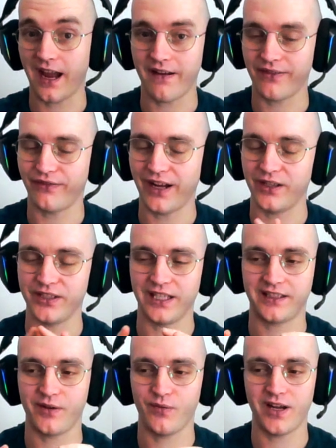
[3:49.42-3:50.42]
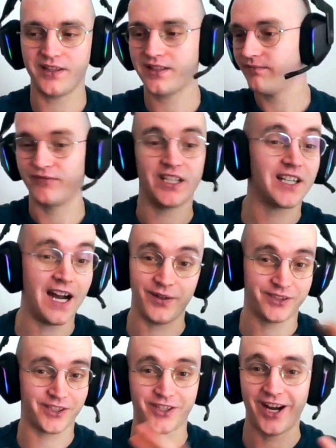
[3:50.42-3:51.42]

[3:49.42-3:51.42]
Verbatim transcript: they have the value that they want, they're out, they're